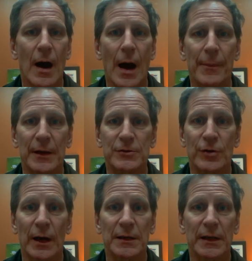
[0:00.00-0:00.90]
I'm not
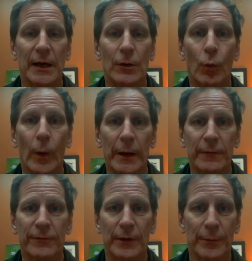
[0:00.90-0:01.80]
trying to get away
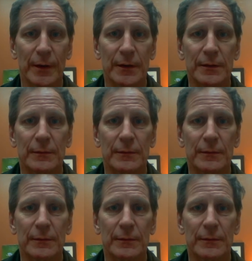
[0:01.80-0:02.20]
from it.